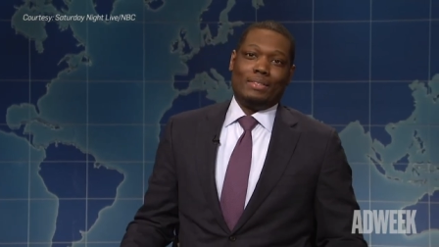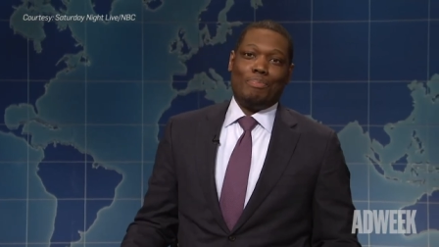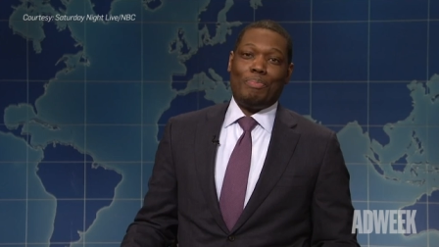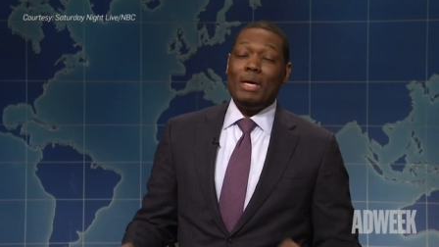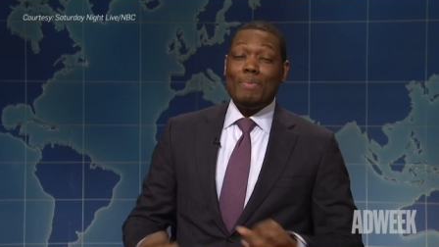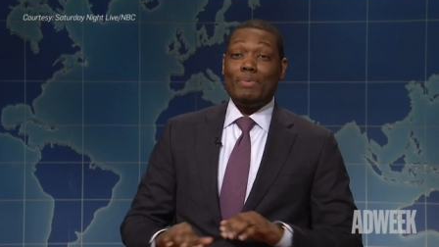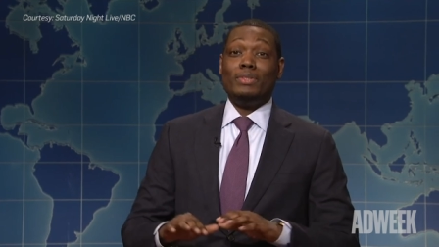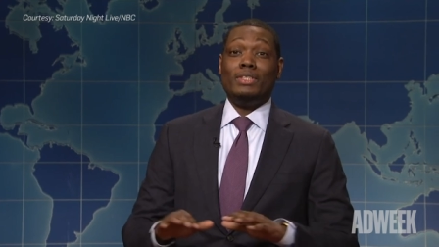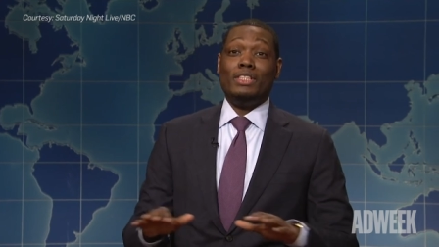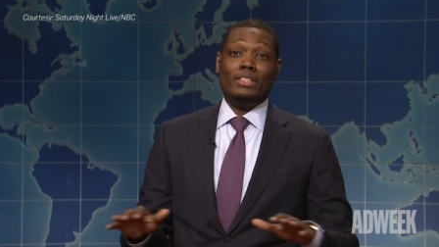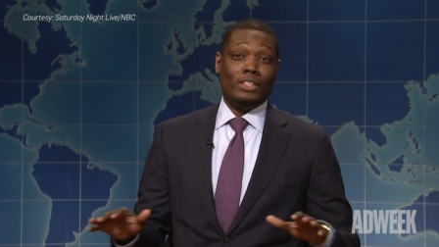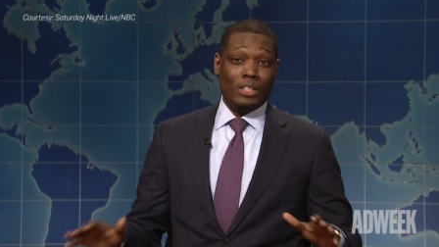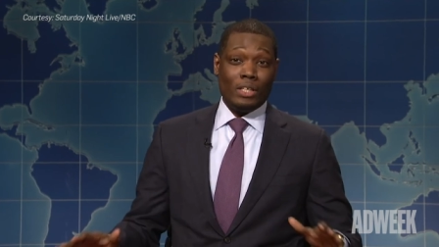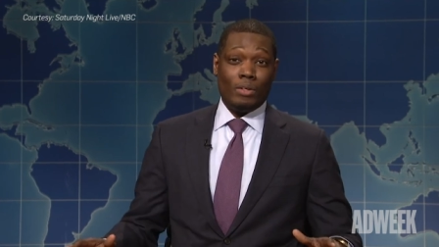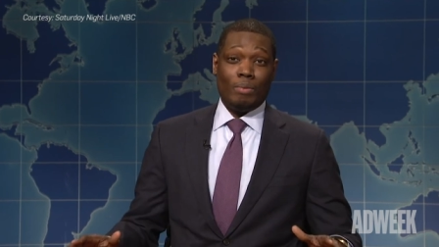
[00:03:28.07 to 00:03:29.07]
People need
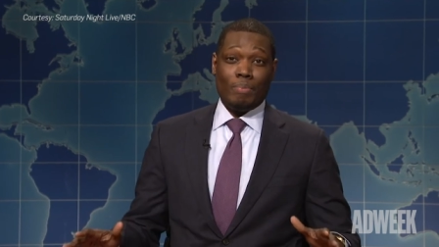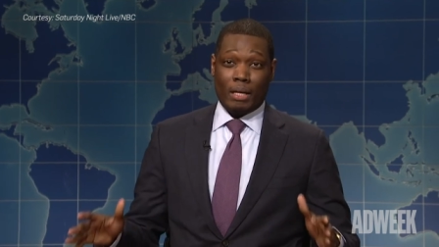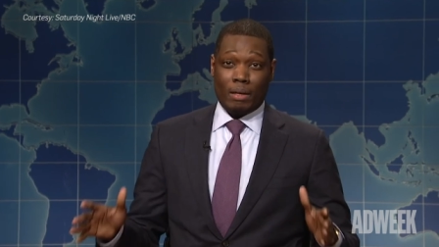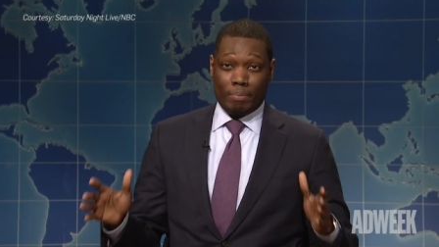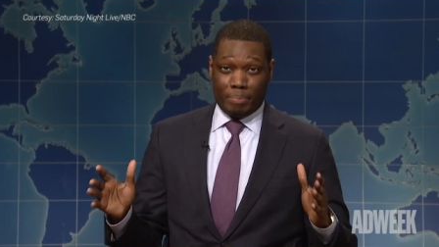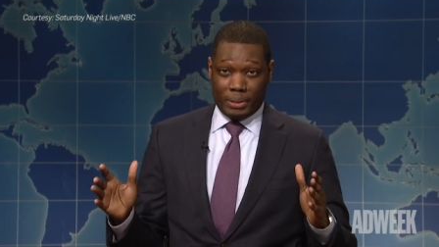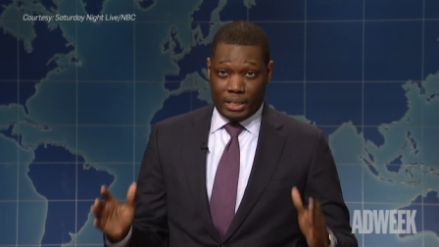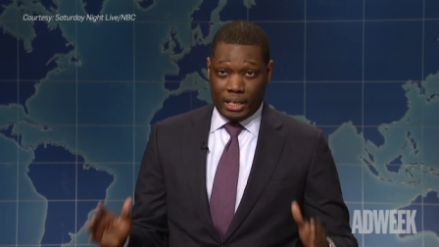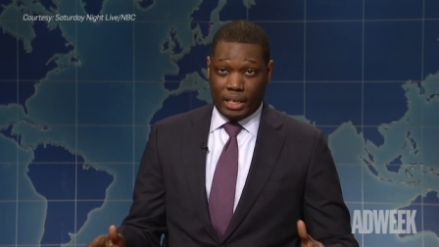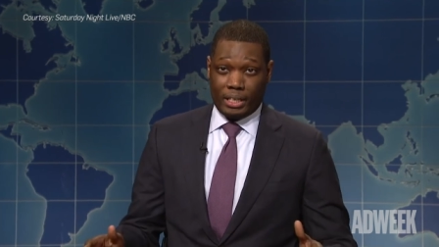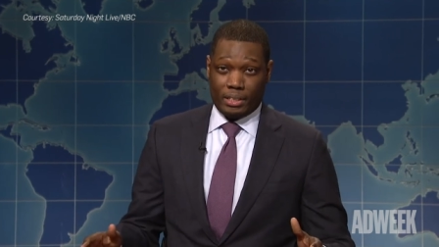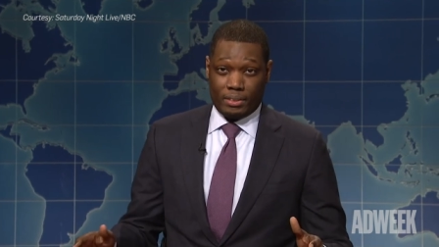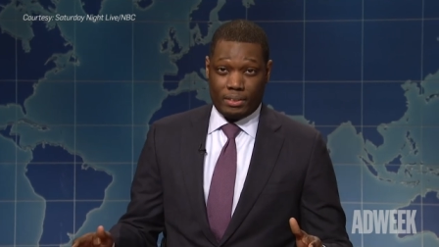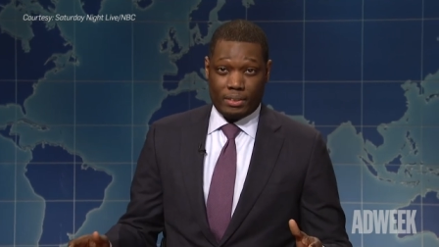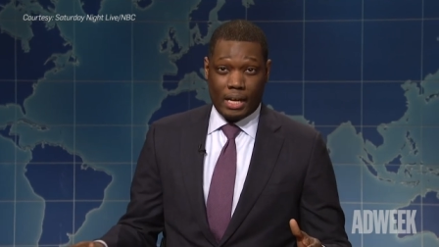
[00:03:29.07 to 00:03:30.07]
to know about bidets.